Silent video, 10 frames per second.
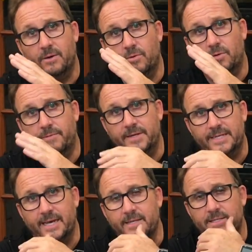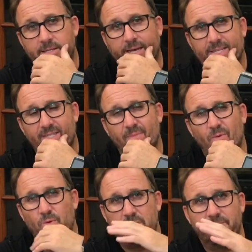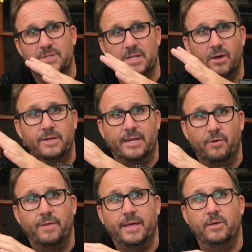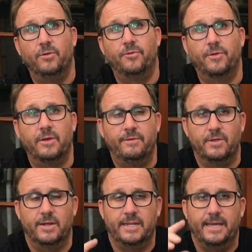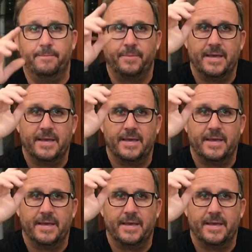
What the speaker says: Or if it does, some boards have slowed down on their hills, so I'll give you an idea.